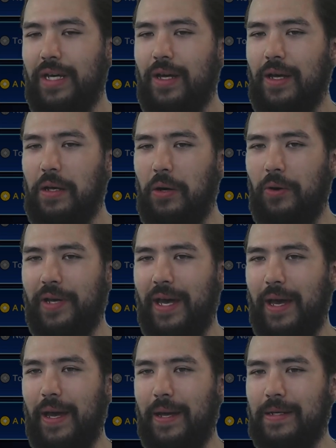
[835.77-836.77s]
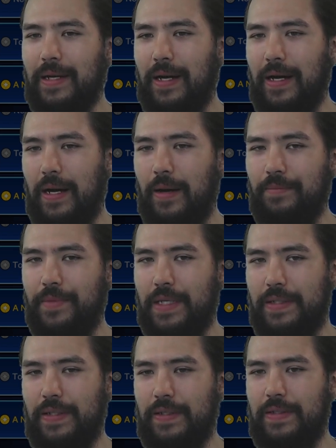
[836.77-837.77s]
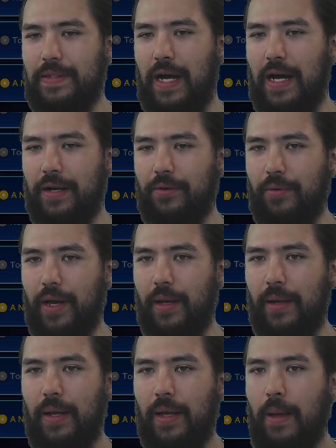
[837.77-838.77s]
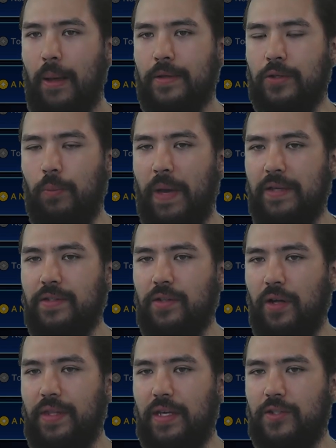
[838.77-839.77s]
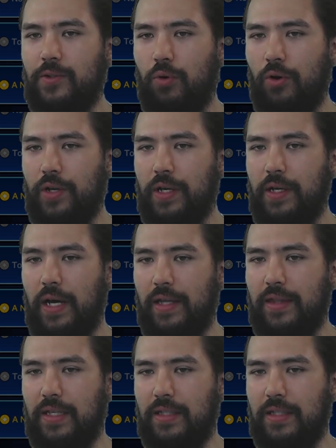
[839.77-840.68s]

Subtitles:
Okay, this is not great. So based on this wording, I think that